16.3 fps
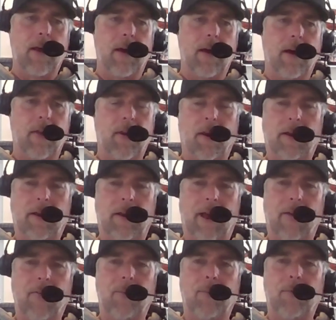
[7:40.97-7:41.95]
They're not going
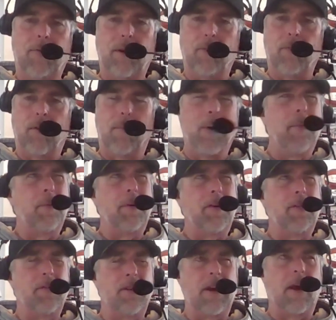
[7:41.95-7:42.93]
to have him sit for, or maybe
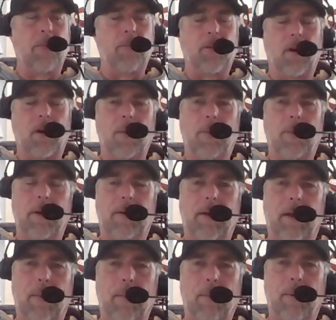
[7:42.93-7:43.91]
his knee. I'm sorry, but
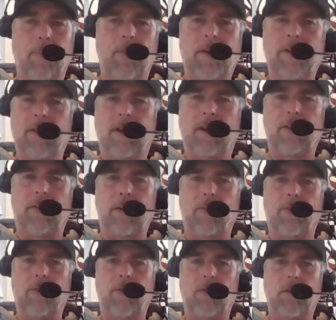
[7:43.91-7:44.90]
he's not going to
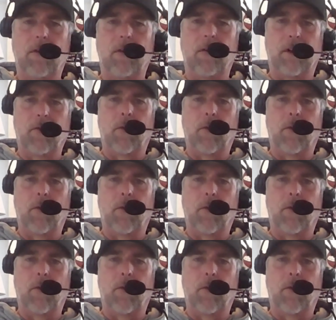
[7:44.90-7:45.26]
sit for 2 years.